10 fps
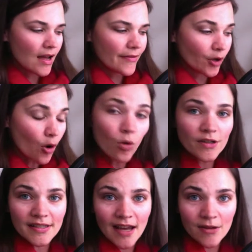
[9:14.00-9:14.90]
the
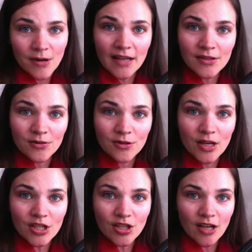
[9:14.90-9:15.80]
course either answered the
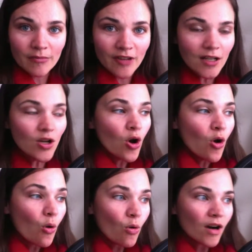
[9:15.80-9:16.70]
question up front,
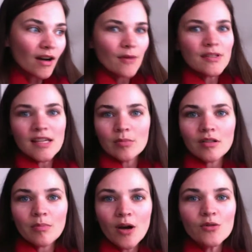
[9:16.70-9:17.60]
or I was able to
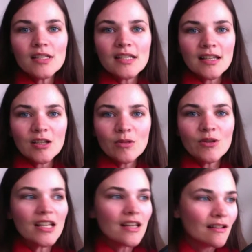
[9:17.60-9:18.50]
post in the
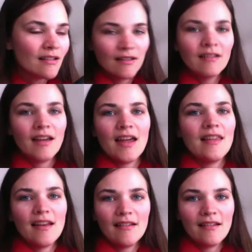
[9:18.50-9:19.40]
community. And
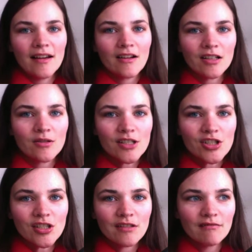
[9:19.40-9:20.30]
then I got a
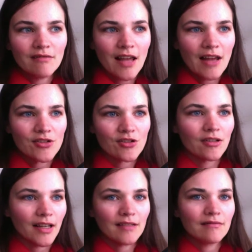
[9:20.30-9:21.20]
question answered,
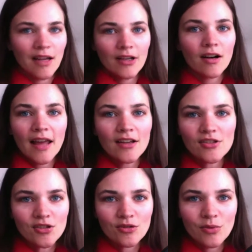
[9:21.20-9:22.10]
I got an
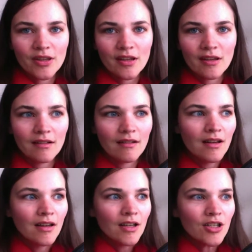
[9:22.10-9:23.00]
answer within,
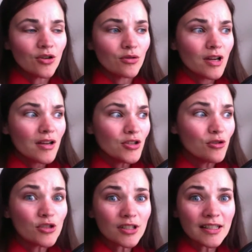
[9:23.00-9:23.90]

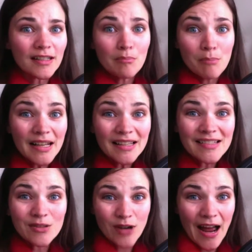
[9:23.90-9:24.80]
usually
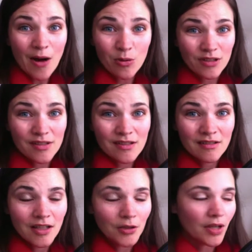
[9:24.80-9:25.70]
minutes or hours.
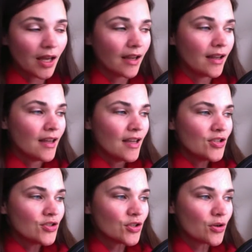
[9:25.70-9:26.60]
Okay.
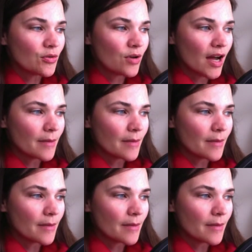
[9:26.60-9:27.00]
So,